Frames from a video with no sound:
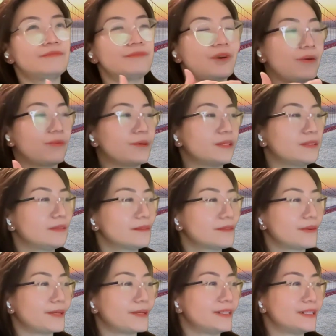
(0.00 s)
private
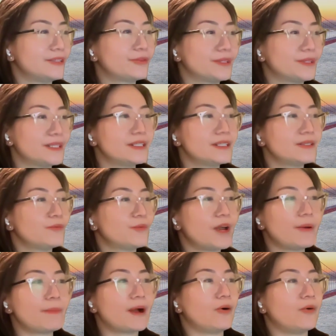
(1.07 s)
private equities,
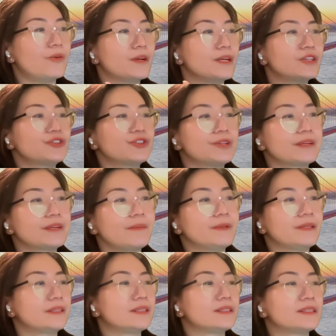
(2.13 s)
whereby ownership
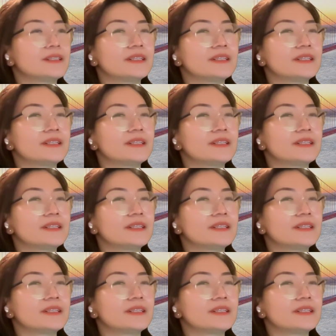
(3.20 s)
capital